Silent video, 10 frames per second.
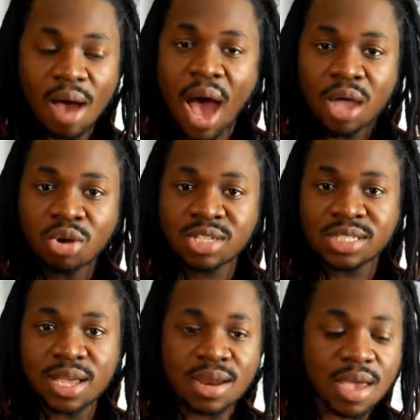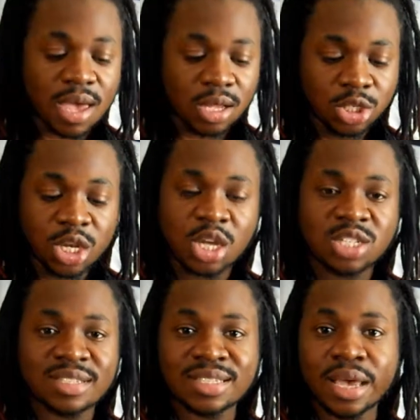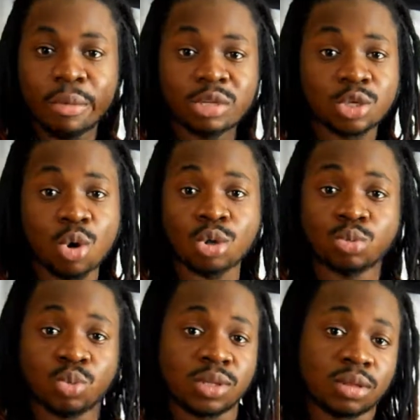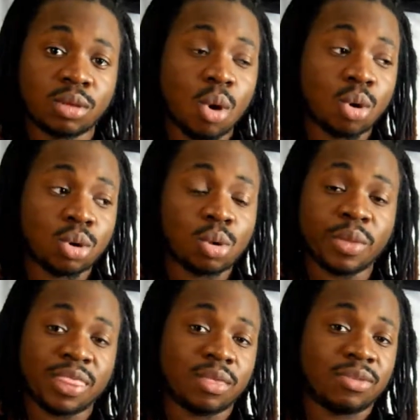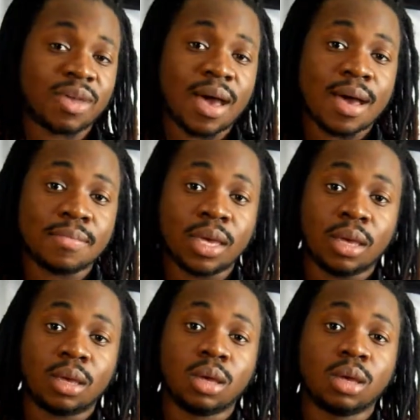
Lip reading: How are you going to stand there and judge and say what's going on with inside me?